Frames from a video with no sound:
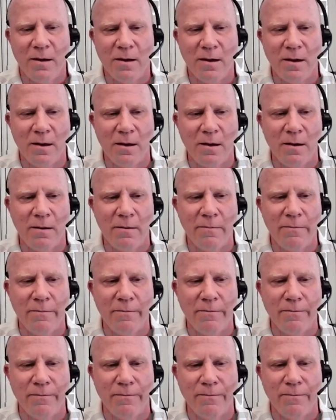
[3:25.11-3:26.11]

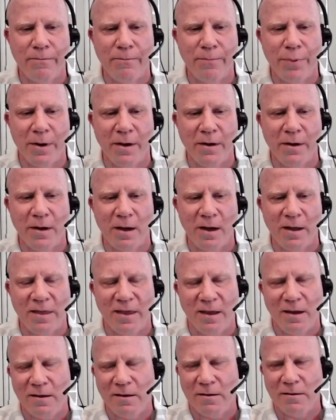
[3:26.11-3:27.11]
but I
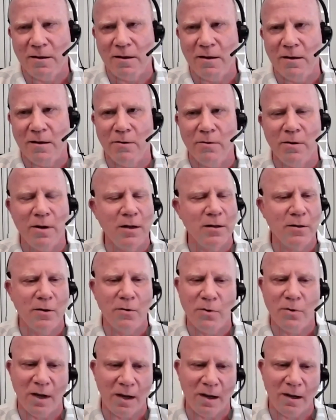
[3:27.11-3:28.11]
think it's
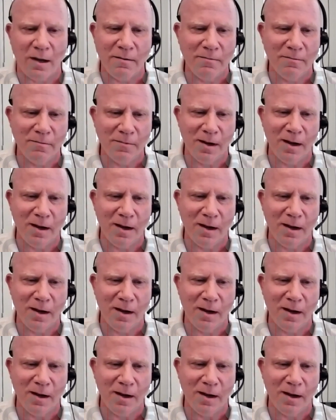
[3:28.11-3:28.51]
okay.